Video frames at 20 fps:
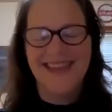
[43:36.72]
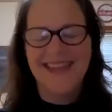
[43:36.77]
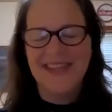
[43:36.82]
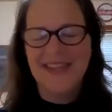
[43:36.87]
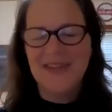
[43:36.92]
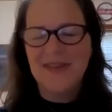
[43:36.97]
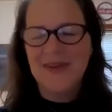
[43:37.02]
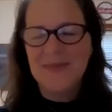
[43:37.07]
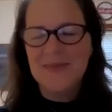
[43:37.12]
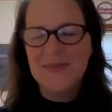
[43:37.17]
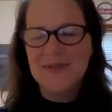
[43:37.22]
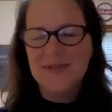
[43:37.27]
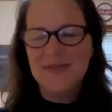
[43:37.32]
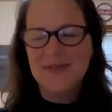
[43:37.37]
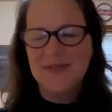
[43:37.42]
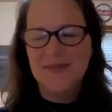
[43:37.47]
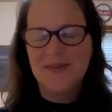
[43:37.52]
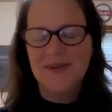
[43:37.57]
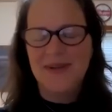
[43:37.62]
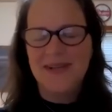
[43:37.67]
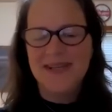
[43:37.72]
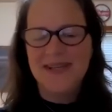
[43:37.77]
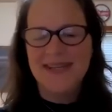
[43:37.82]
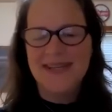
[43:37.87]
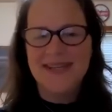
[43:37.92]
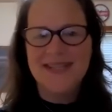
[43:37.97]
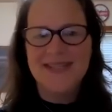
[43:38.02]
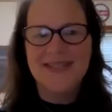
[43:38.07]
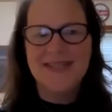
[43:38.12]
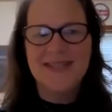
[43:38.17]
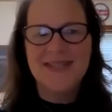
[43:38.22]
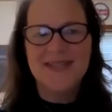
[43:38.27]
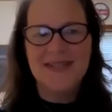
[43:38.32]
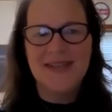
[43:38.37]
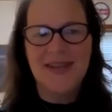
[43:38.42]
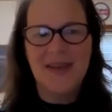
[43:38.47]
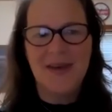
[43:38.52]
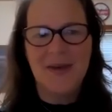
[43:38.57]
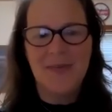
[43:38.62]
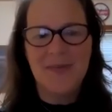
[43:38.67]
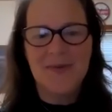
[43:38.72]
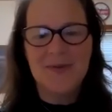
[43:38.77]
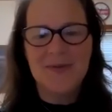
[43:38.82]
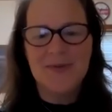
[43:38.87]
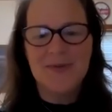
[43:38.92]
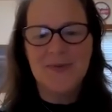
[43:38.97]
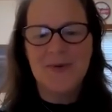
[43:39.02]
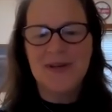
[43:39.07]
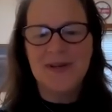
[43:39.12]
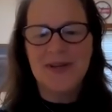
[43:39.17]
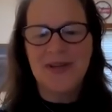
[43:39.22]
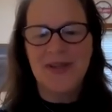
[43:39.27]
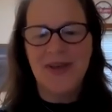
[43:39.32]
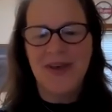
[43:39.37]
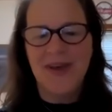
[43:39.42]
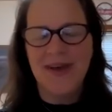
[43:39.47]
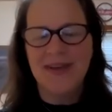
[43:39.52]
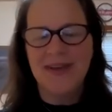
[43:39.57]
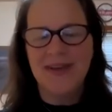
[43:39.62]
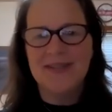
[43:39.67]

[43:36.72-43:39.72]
You're absolutely right. It is almost 1 o'clock.